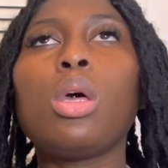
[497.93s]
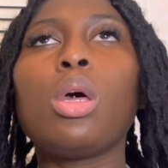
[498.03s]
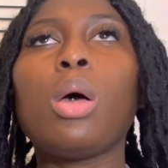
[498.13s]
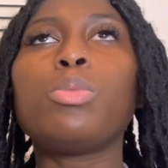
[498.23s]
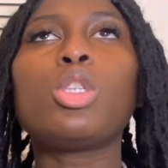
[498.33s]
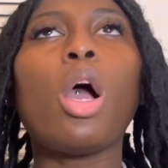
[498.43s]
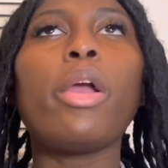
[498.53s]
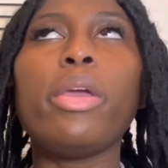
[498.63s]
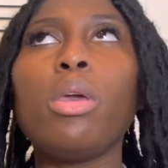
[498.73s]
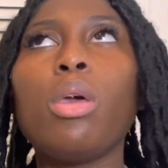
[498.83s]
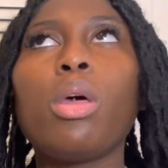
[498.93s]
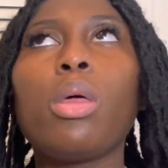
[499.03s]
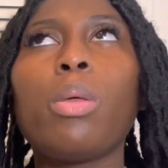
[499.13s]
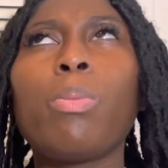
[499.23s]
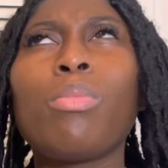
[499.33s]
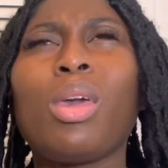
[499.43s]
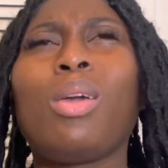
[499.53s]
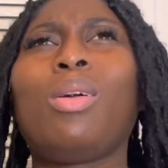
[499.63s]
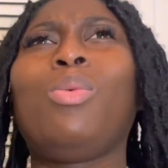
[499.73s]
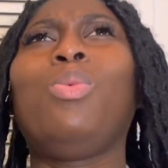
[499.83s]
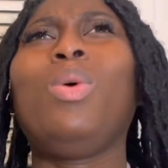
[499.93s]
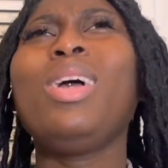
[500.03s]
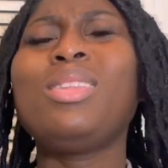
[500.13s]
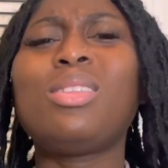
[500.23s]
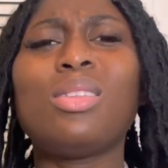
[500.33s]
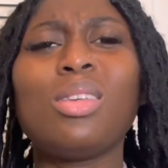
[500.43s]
I'm sorry. I'm like, what?